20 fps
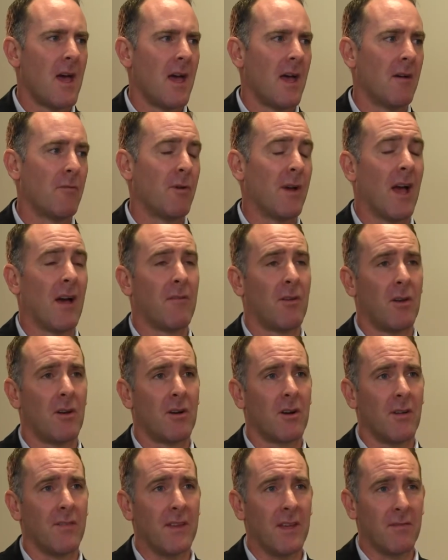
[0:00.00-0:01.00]
If we have a
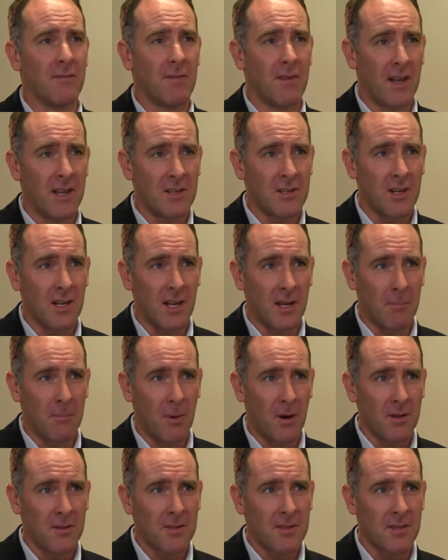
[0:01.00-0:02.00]
look on the inflation-linked
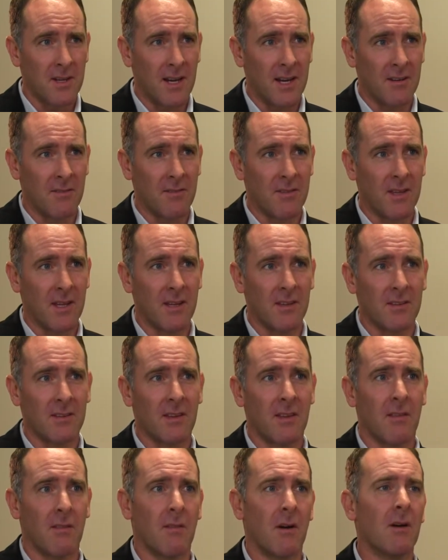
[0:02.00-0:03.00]
bond side of things,
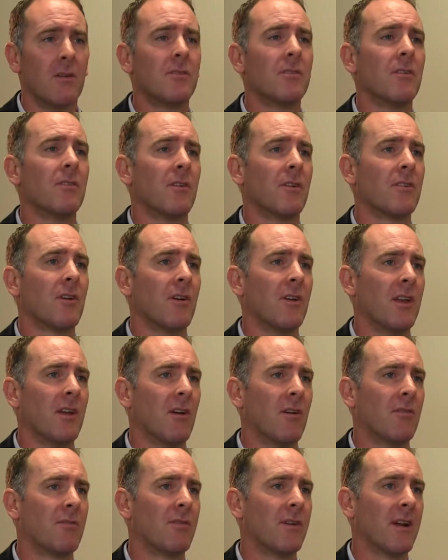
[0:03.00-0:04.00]
those are not only
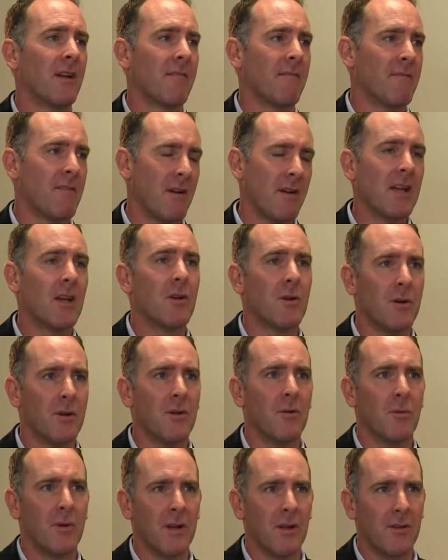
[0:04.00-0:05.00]
offering very
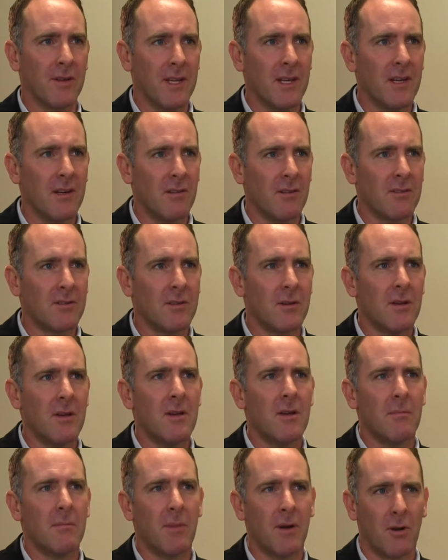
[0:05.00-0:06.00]
good real yields,
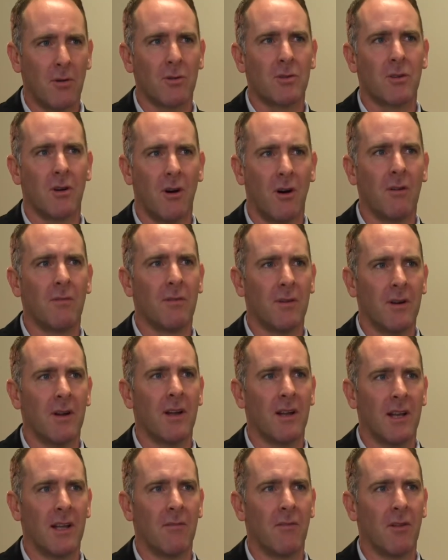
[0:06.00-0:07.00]
but also offer
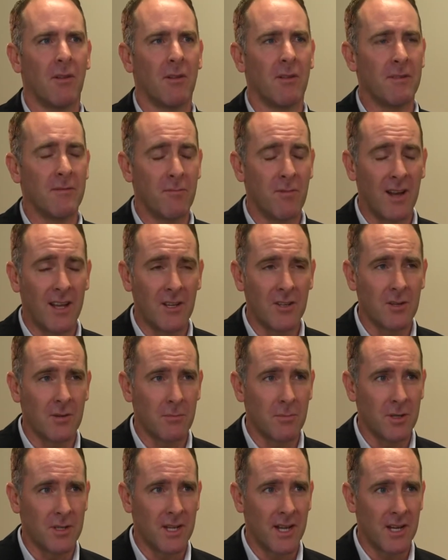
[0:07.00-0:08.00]
a level of
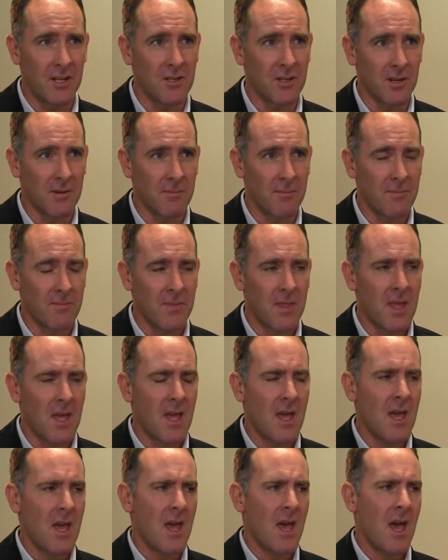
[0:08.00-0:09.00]
inflation protection.
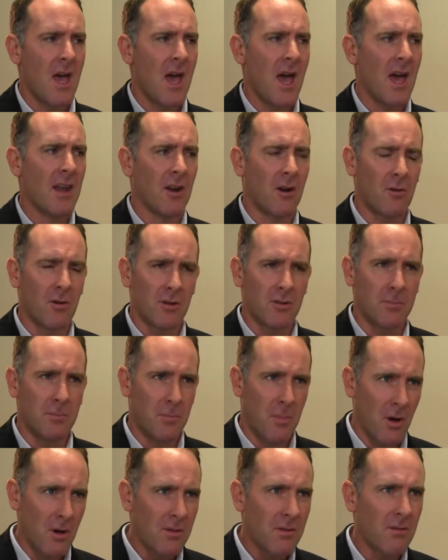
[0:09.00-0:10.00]
And across
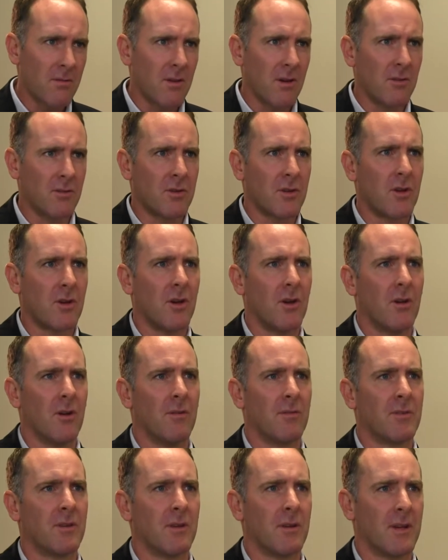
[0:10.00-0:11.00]
both of those
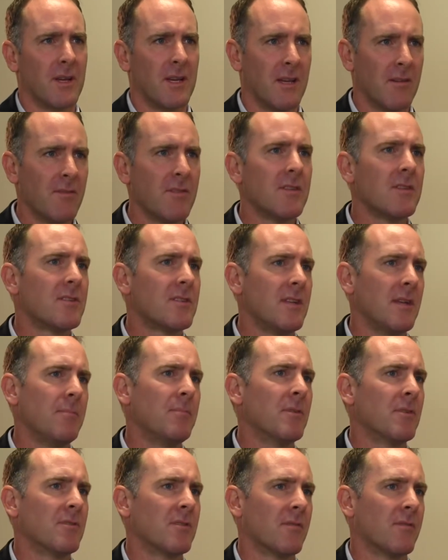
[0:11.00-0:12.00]
curves, given the
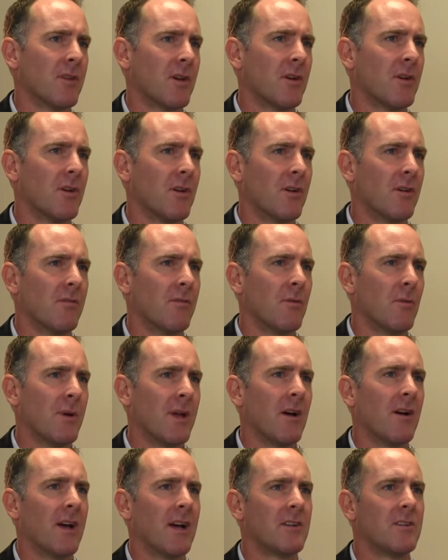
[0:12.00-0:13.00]
steepness of the curve,
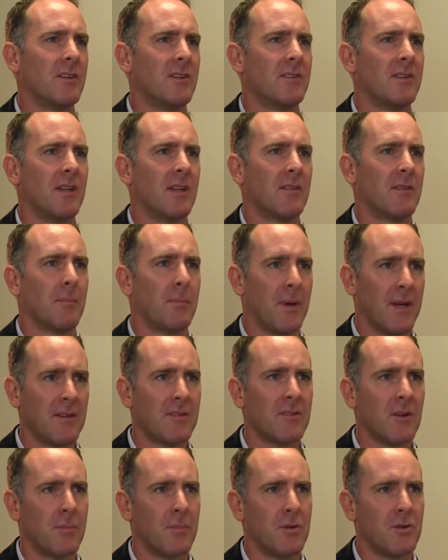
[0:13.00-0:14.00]
we are actually seeing the
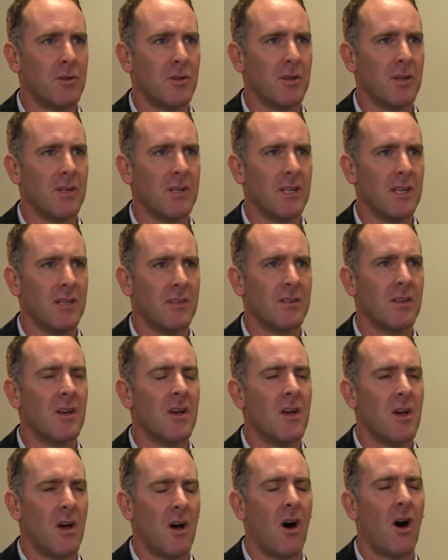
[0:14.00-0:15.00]
best opportunities
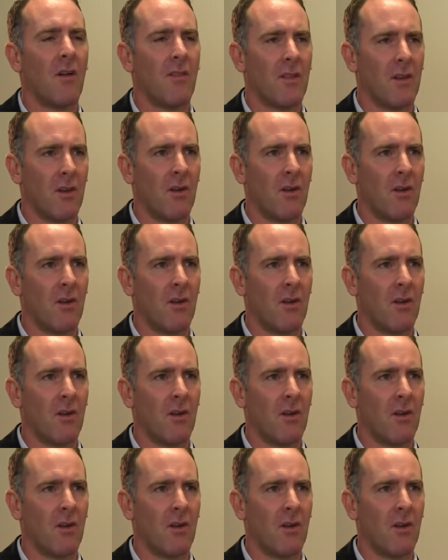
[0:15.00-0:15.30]
on the